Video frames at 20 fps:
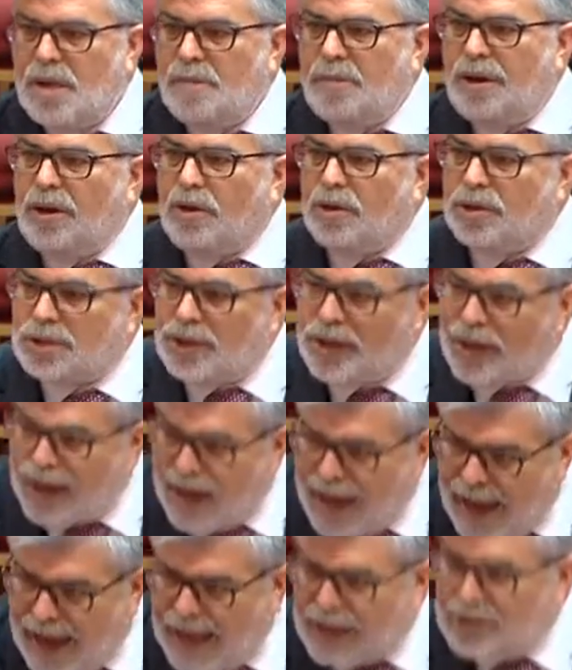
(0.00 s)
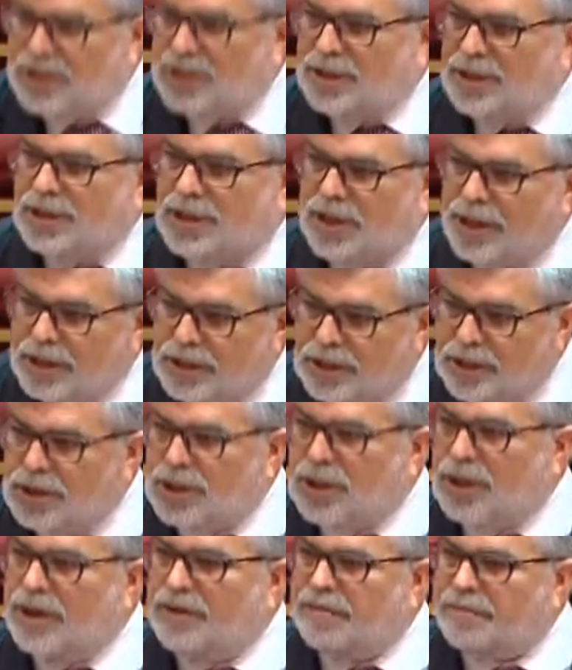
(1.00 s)
Because it lacks this
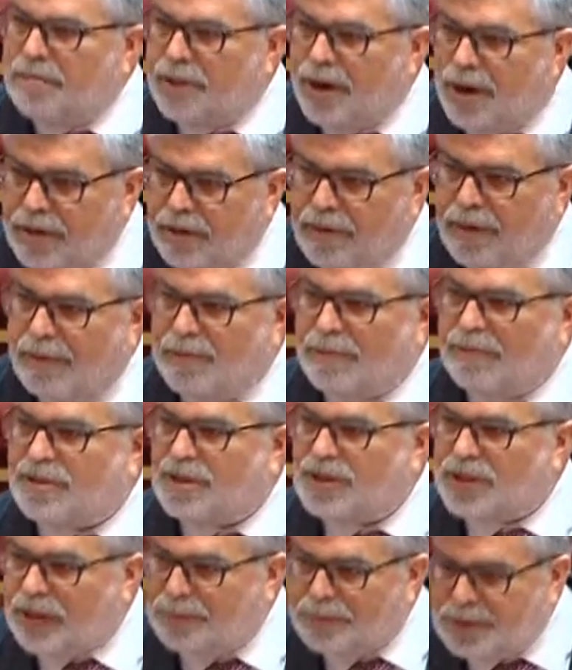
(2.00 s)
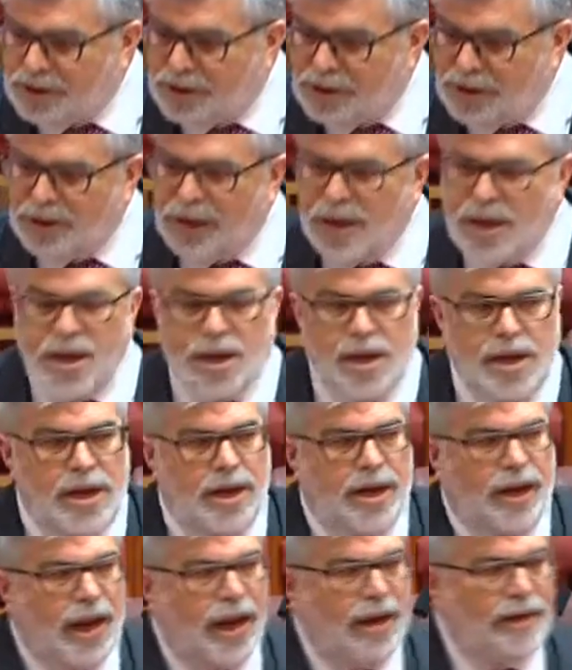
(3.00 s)
legislative program of substance,
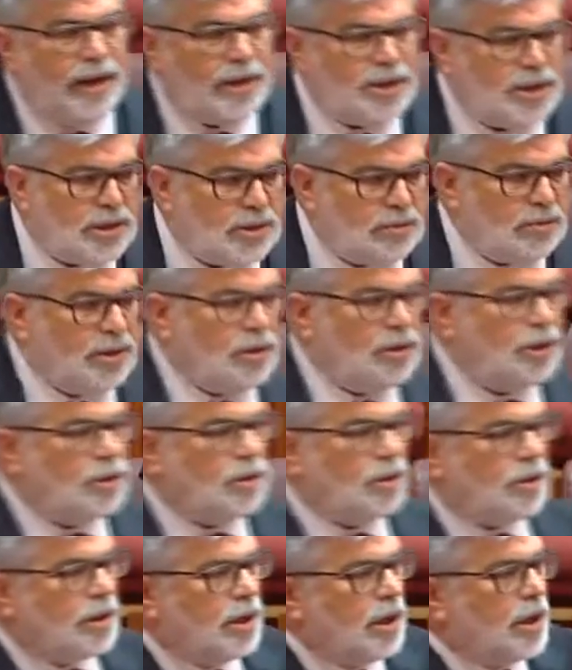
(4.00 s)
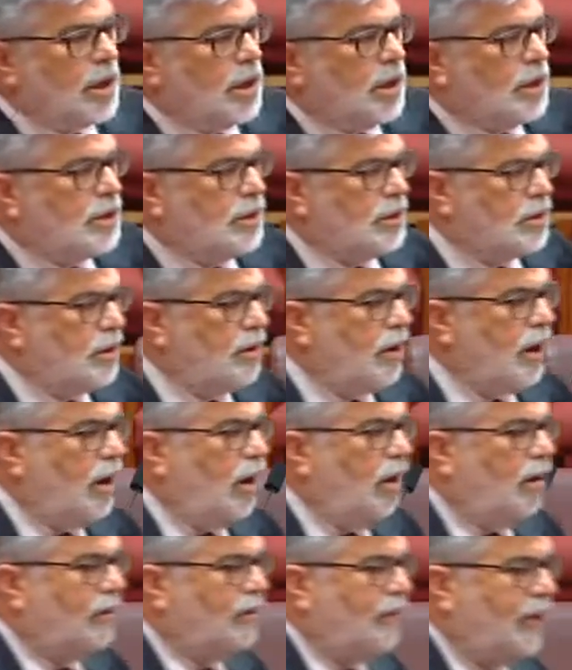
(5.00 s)
it now has to resort to the good
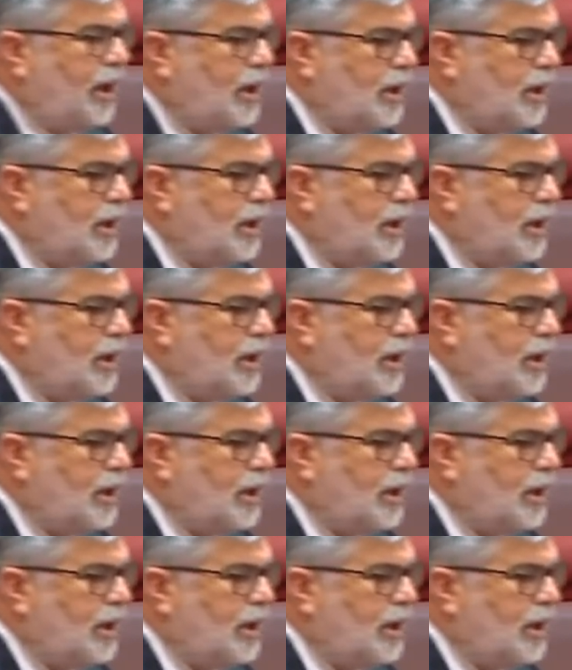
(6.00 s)
old